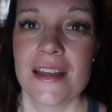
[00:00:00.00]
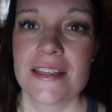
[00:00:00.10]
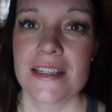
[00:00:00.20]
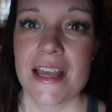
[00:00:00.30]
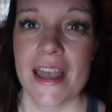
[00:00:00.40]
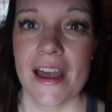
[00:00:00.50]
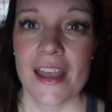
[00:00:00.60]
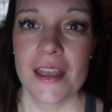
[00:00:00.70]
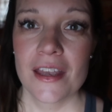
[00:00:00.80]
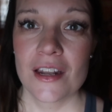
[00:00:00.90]
Today
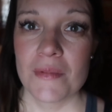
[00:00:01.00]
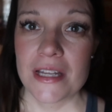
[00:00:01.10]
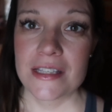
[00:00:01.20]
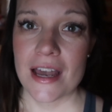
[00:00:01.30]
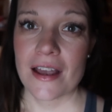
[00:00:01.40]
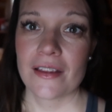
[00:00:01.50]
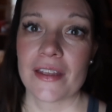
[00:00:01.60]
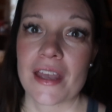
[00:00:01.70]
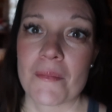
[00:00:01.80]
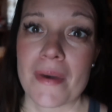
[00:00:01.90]
I am gonna be
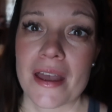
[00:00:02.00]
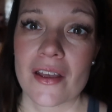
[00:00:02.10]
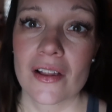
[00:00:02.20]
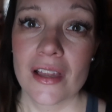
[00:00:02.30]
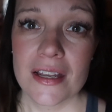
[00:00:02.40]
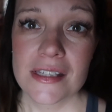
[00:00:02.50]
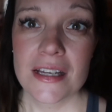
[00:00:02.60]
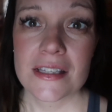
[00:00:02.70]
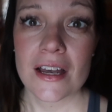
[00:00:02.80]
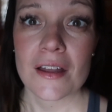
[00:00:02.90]
tackling my
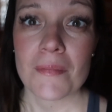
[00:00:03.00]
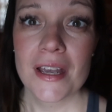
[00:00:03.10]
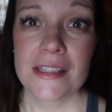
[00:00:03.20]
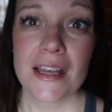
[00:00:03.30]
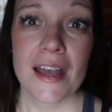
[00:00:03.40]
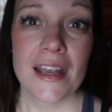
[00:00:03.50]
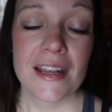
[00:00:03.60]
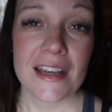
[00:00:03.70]
closet on my side.